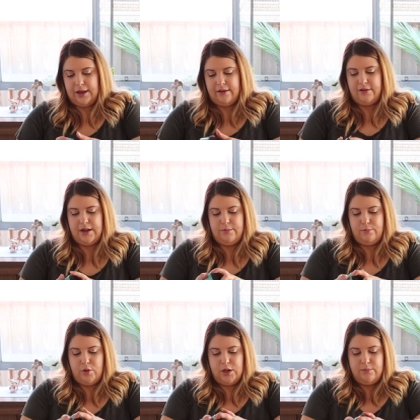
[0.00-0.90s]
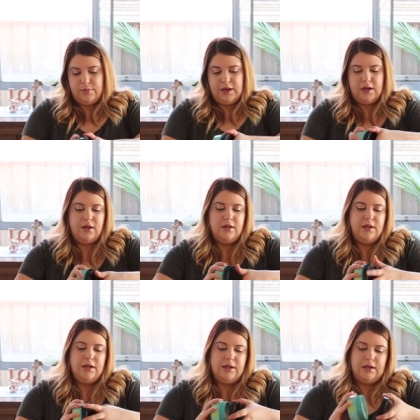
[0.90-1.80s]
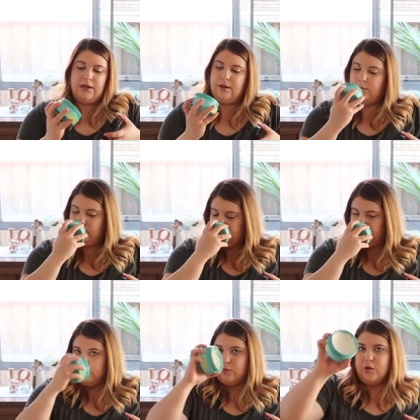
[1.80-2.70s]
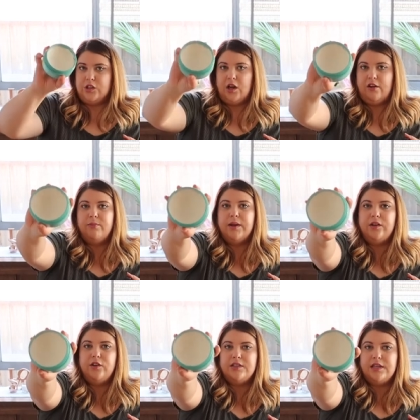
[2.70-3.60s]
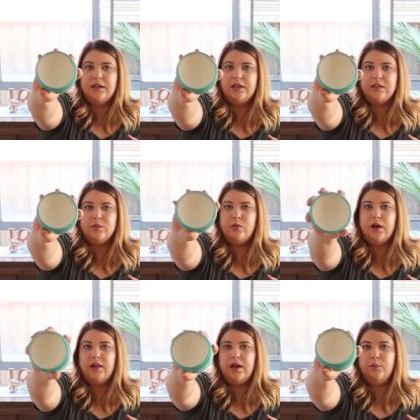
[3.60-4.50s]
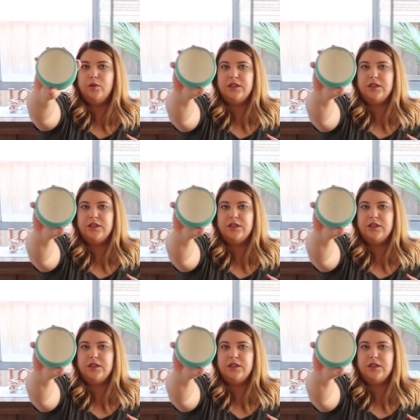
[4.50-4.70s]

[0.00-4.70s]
have a body butter, which I've been using as well. I put